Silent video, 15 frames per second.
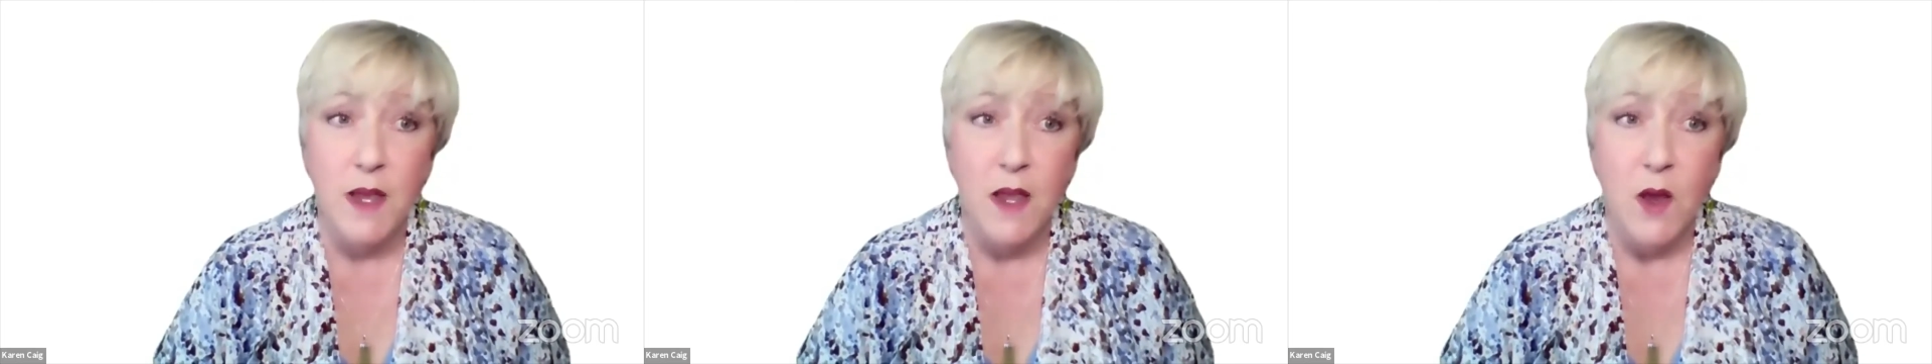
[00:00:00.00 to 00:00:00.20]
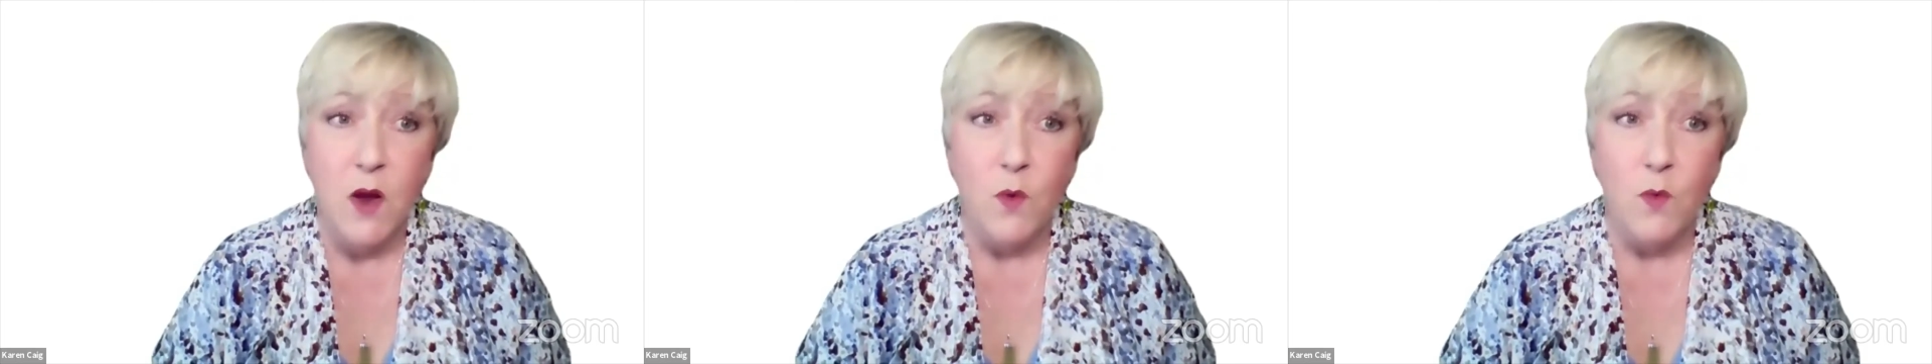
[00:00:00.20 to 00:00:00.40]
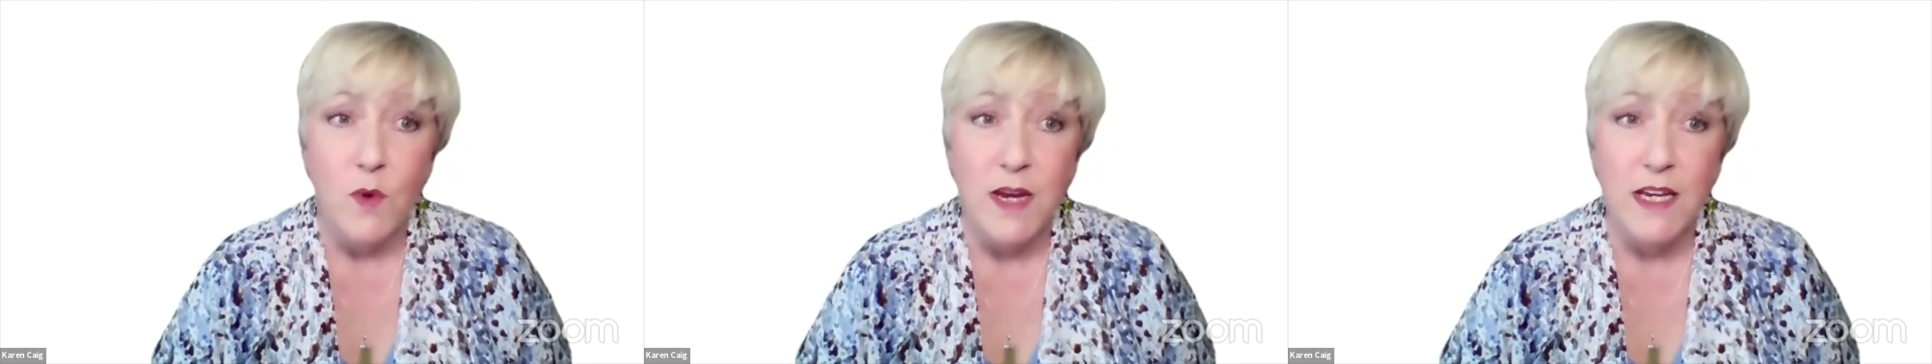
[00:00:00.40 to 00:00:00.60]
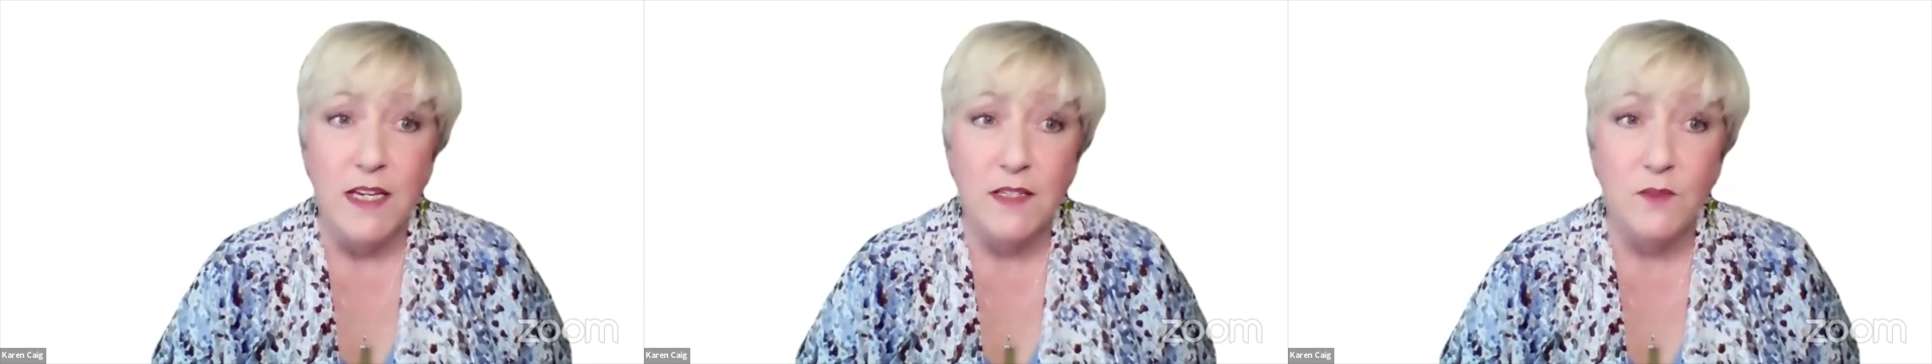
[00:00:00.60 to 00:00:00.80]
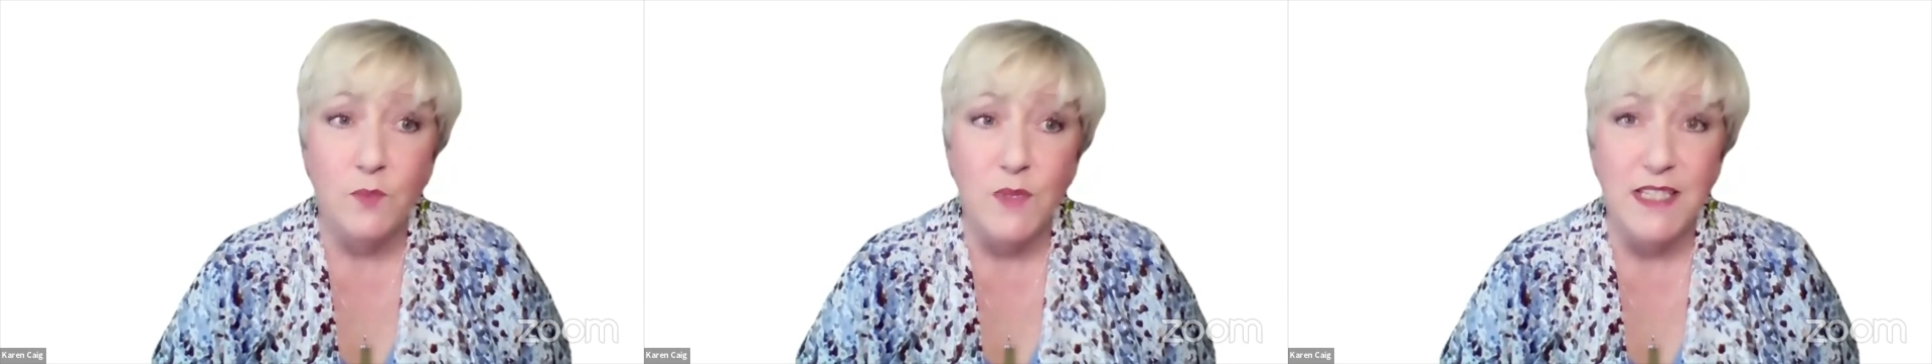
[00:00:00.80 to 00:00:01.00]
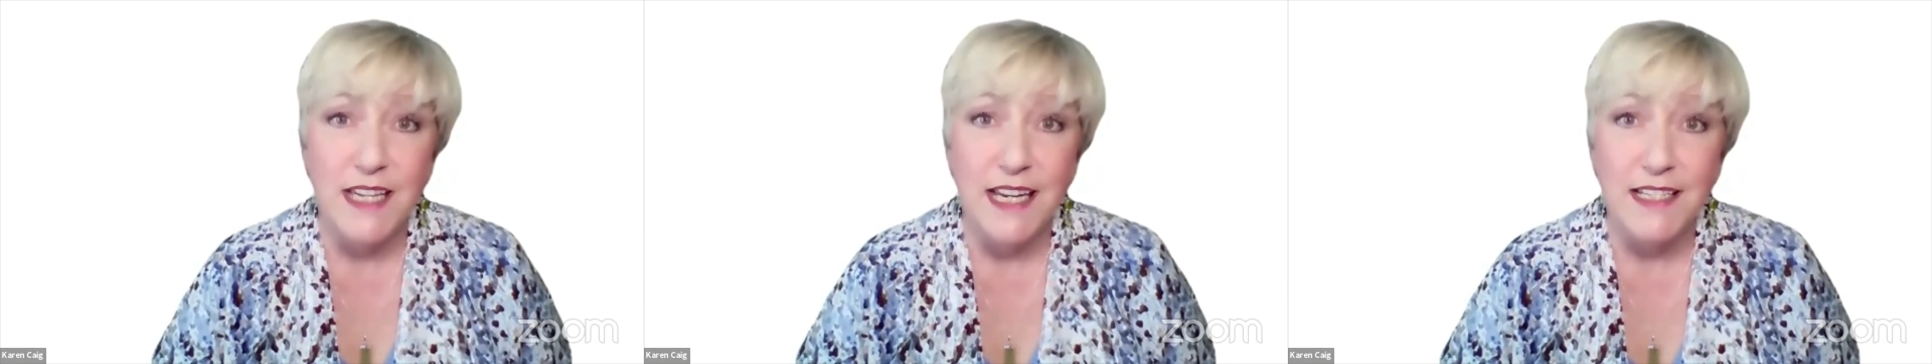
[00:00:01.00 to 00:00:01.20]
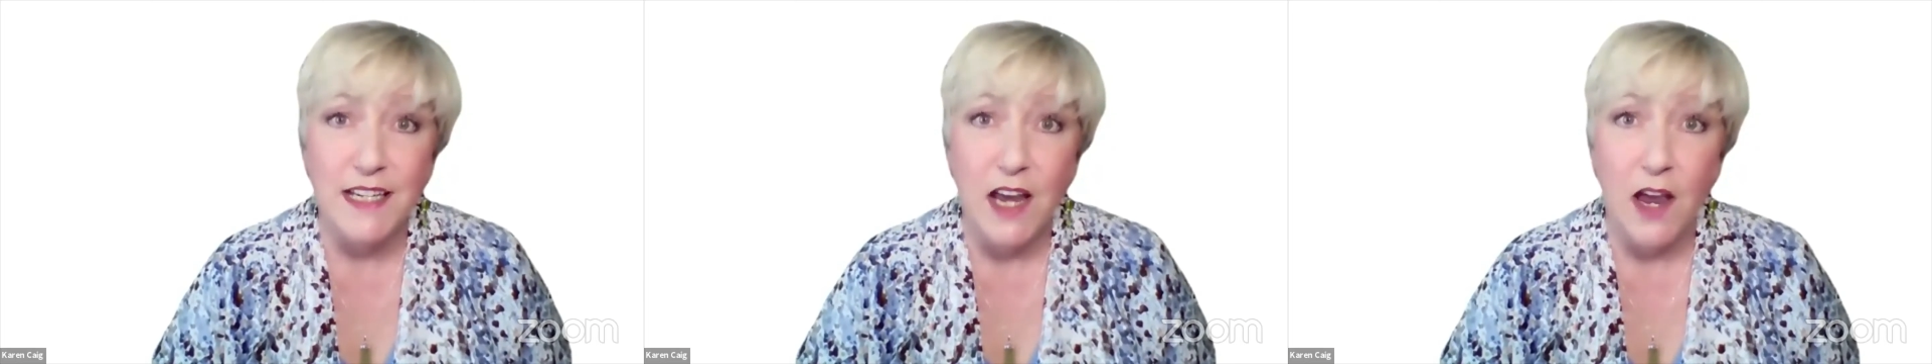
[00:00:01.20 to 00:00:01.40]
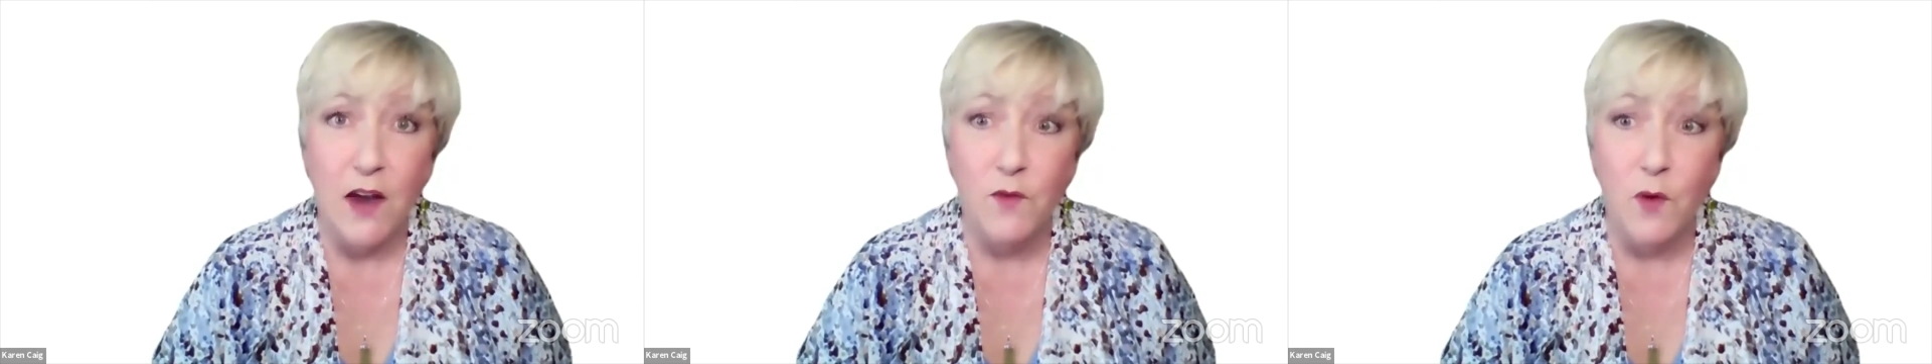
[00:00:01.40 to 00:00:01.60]
We tend to
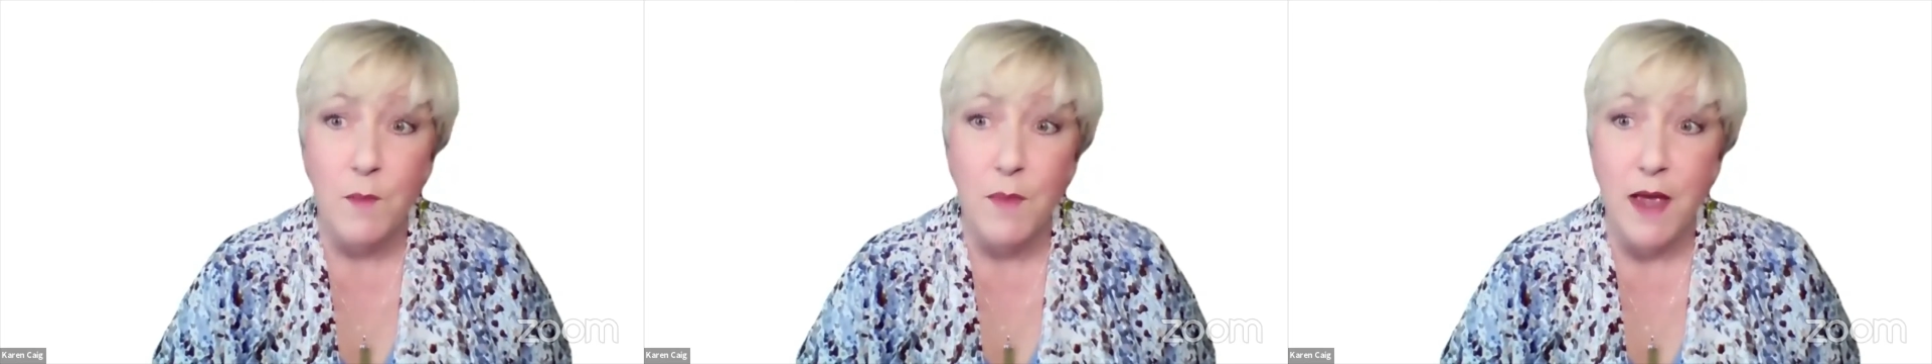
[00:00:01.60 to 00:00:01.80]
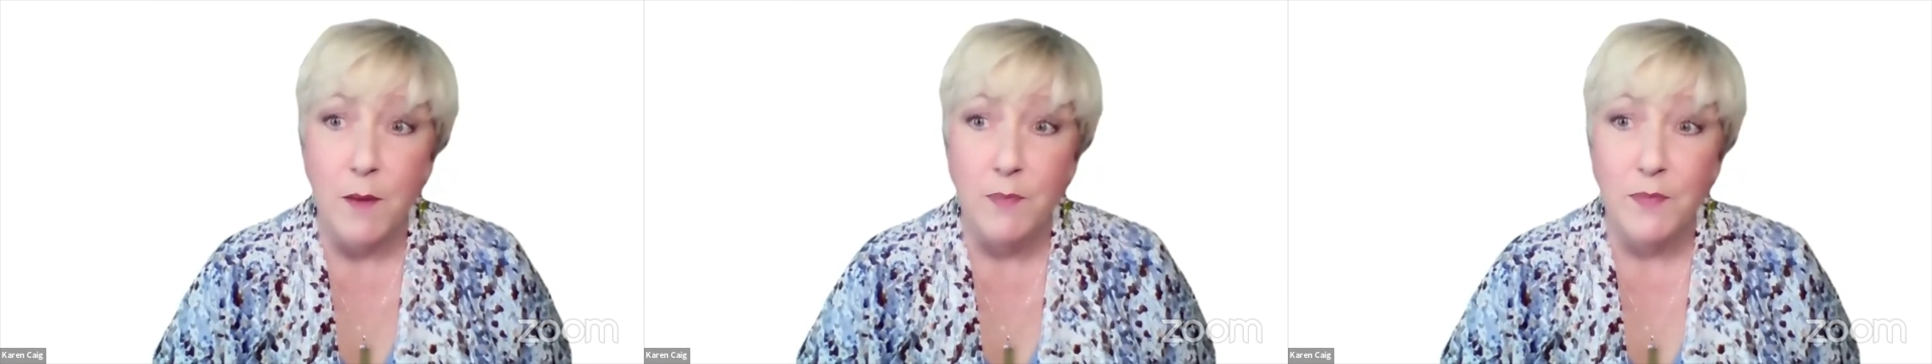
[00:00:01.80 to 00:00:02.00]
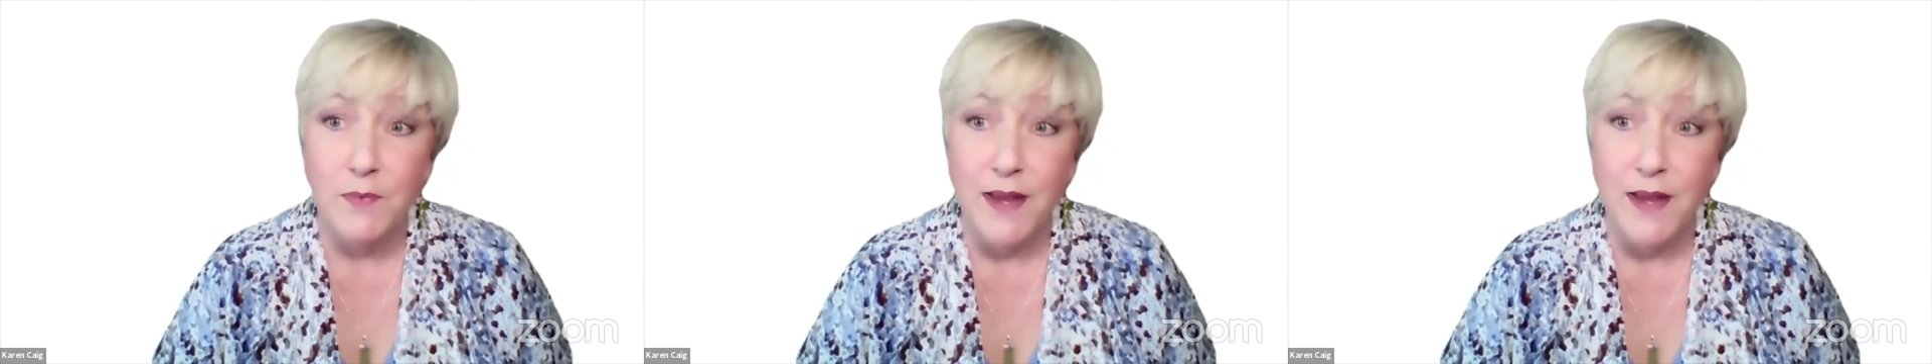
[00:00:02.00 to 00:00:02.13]
cover them up